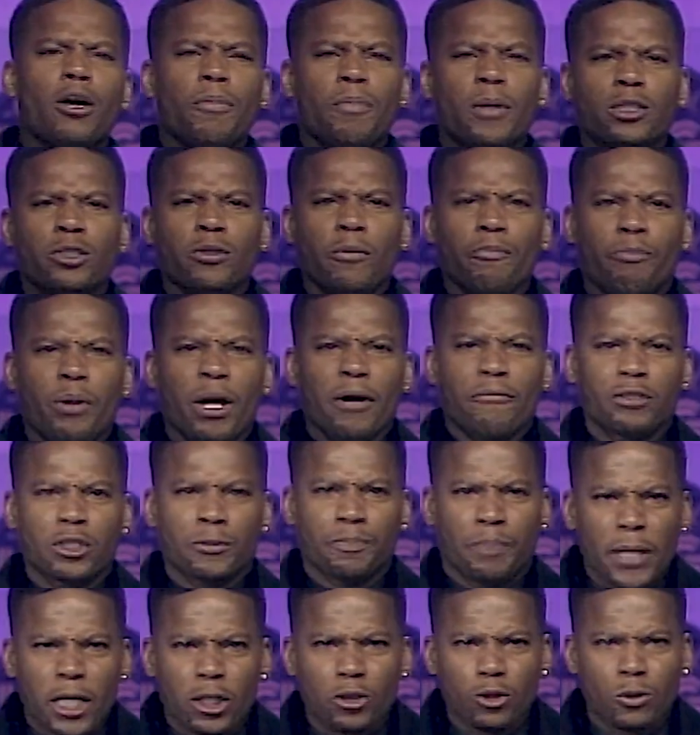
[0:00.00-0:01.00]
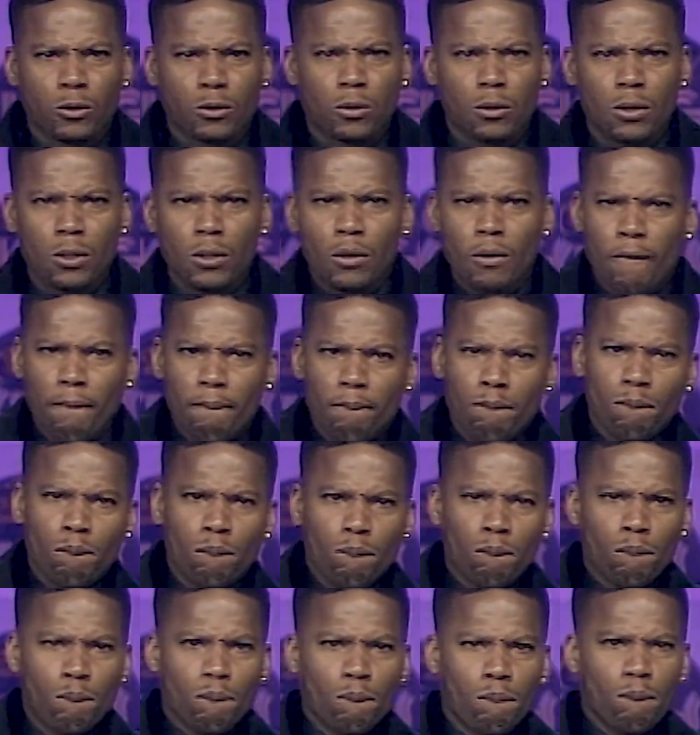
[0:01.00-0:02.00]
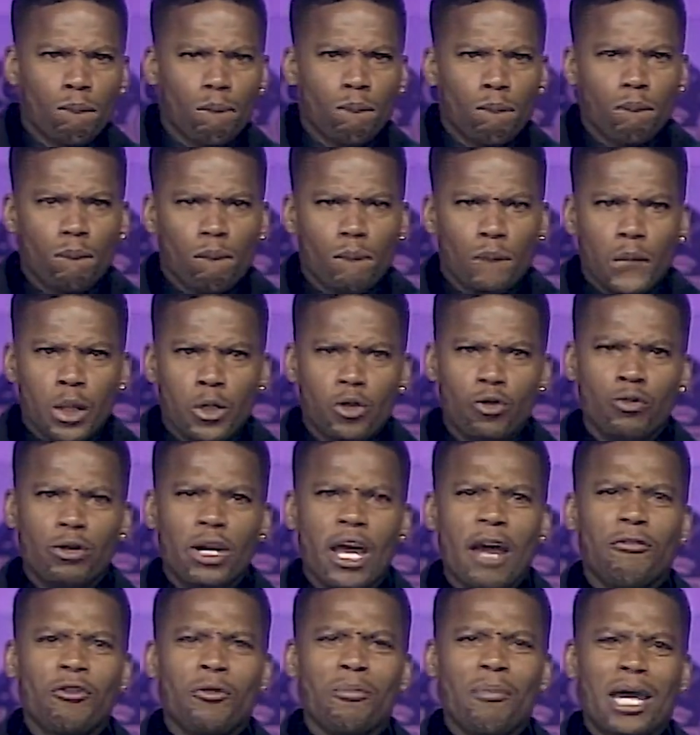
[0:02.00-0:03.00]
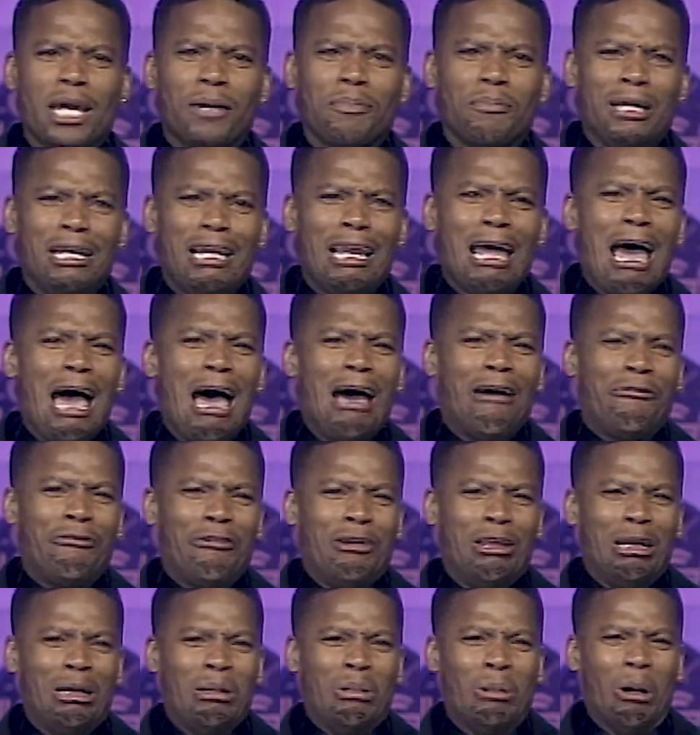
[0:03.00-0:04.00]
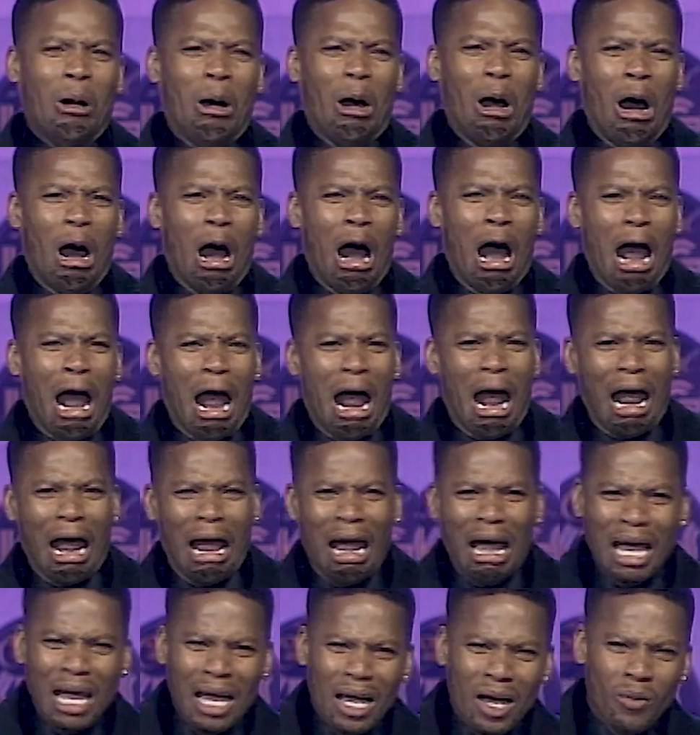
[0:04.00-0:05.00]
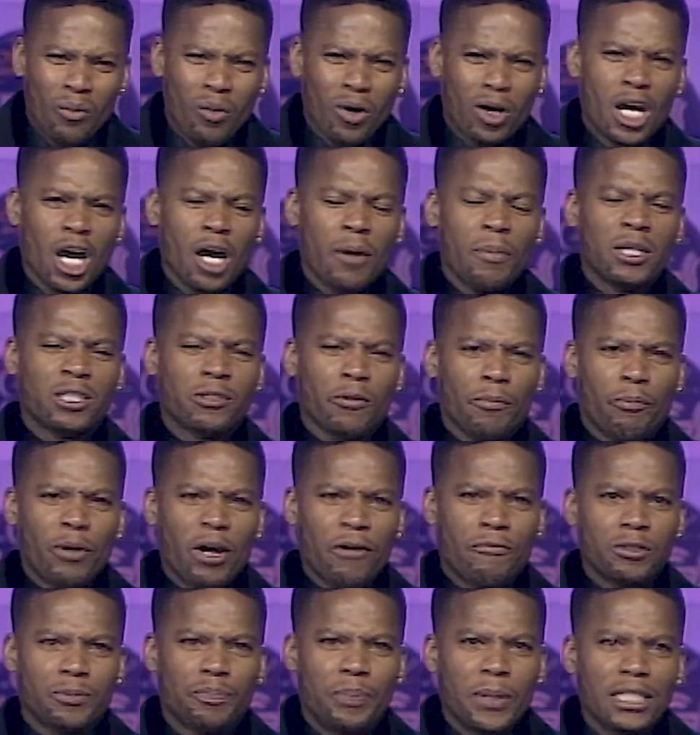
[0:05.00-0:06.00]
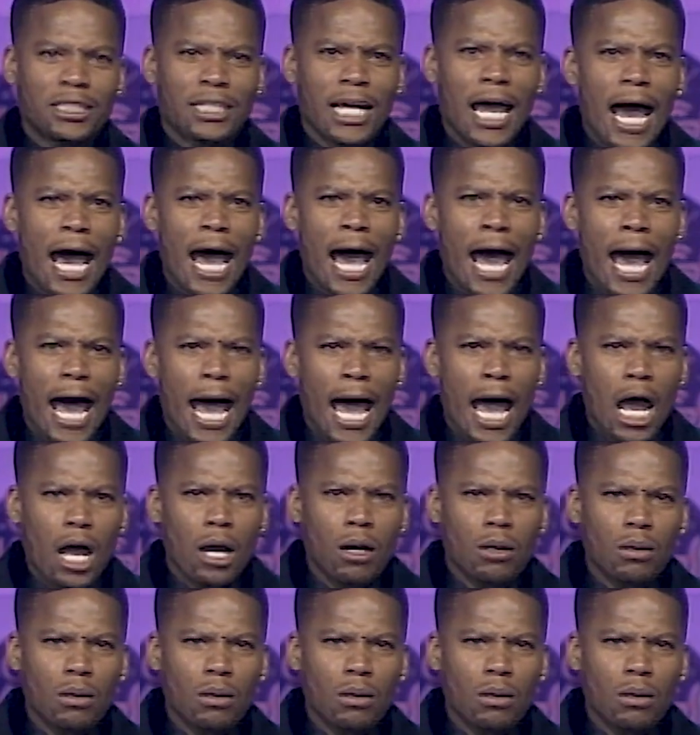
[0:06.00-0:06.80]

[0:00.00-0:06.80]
me some breakfast, bitch. You never make me laugh anymore. Well, cook me some breakfast, bitch, ha-ha.